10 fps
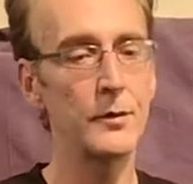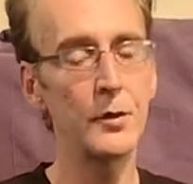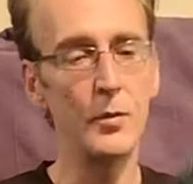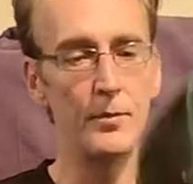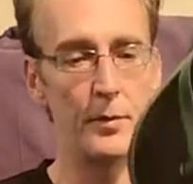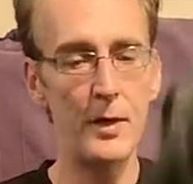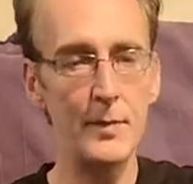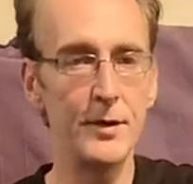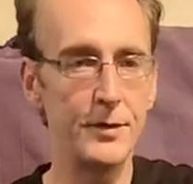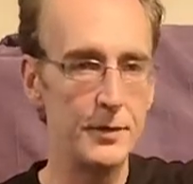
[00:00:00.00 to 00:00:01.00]
So the
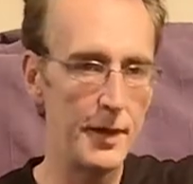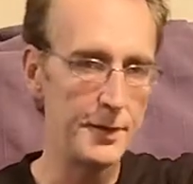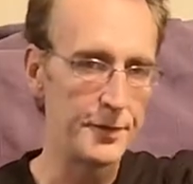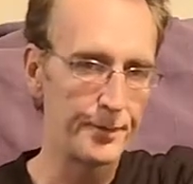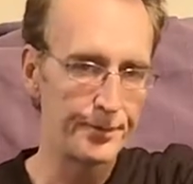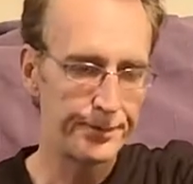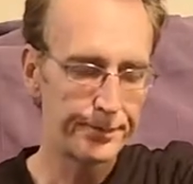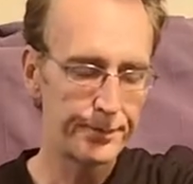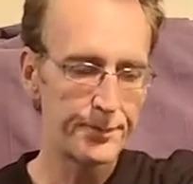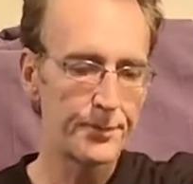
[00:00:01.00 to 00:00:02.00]
premise is
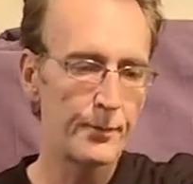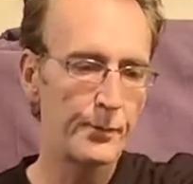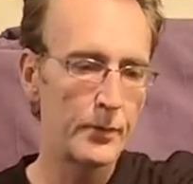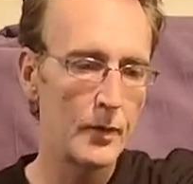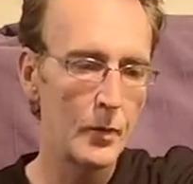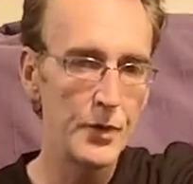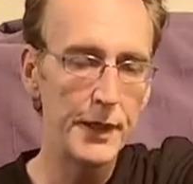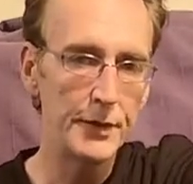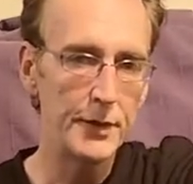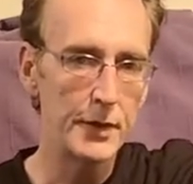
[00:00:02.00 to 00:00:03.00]

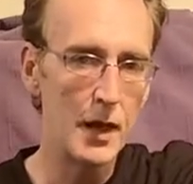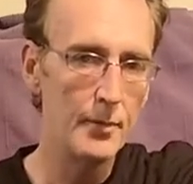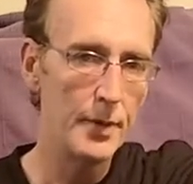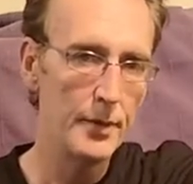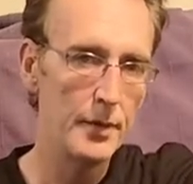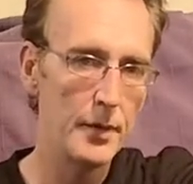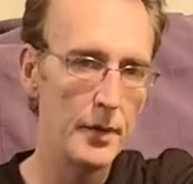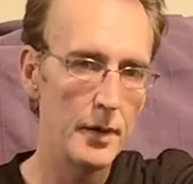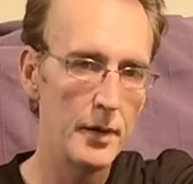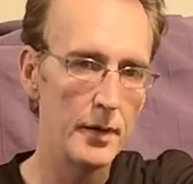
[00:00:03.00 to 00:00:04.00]
once you get to your camp,
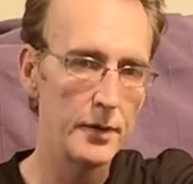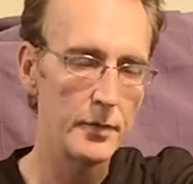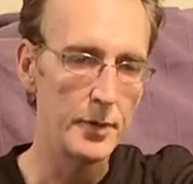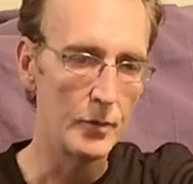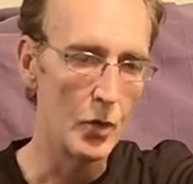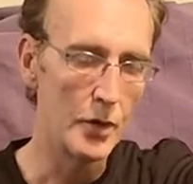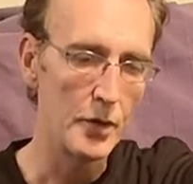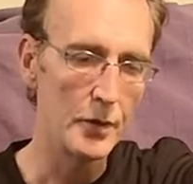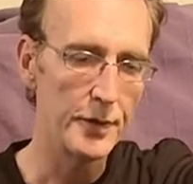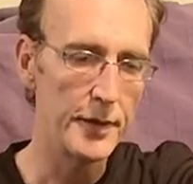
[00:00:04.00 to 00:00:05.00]
you've been
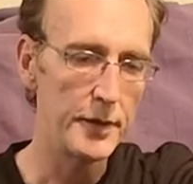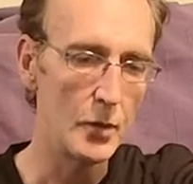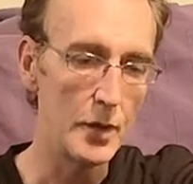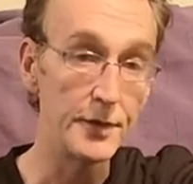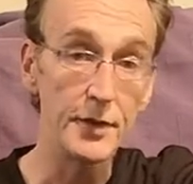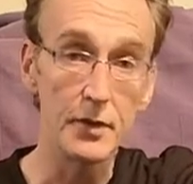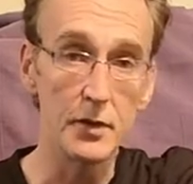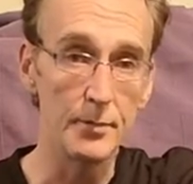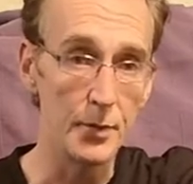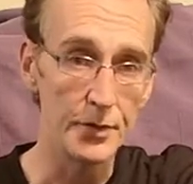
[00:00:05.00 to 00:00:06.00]
walking all day, you want to take
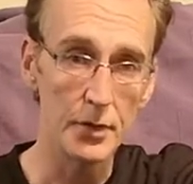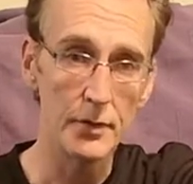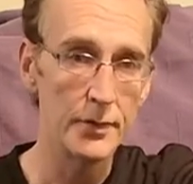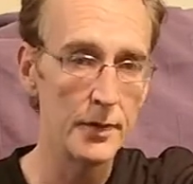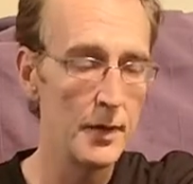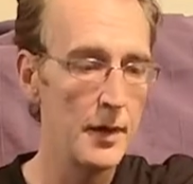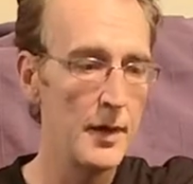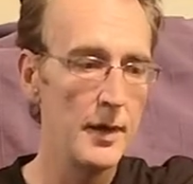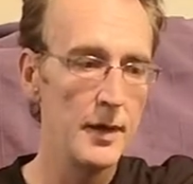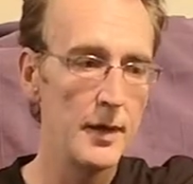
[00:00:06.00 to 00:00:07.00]
your boots off,
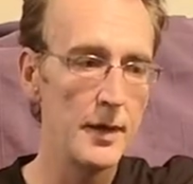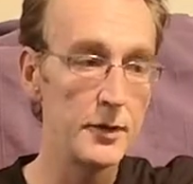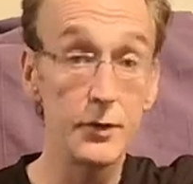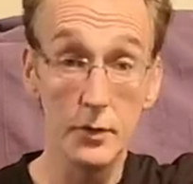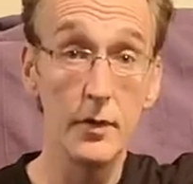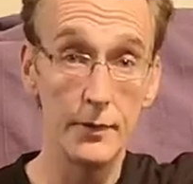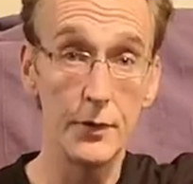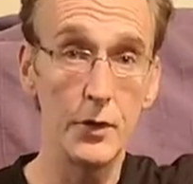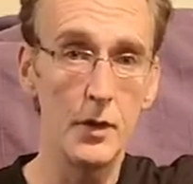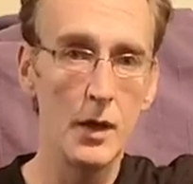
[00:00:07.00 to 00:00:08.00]
and you do
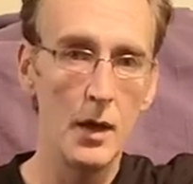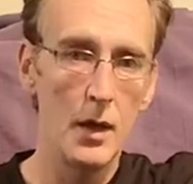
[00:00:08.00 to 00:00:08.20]
for sure.